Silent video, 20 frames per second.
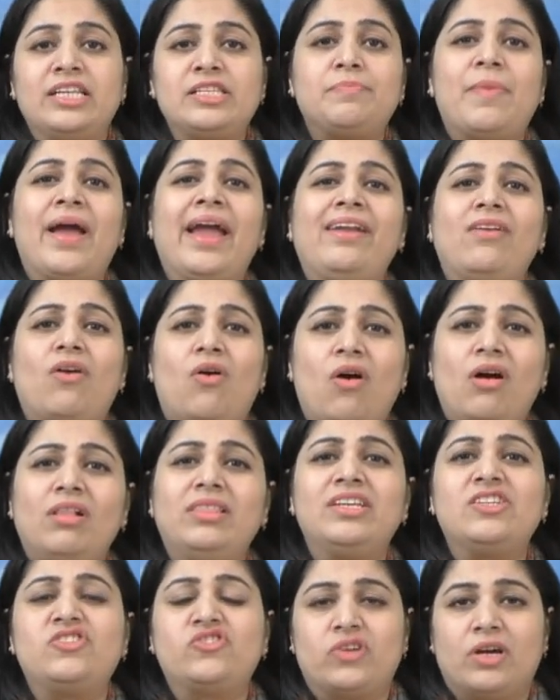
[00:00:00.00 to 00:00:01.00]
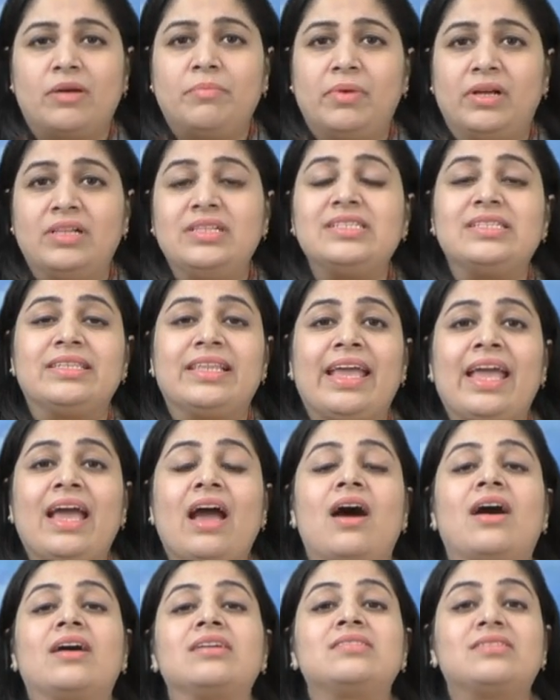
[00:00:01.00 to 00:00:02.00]
Despite all the troubles,
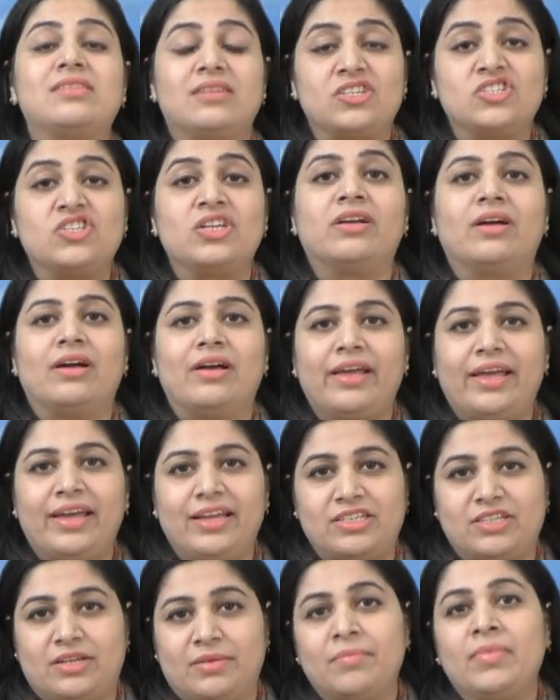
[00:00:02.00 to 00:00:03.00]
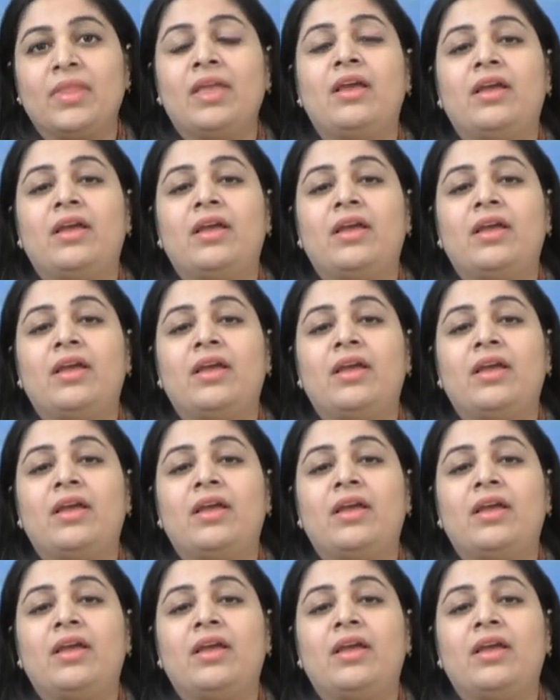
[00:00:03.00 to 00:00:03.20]
they are surging ahead.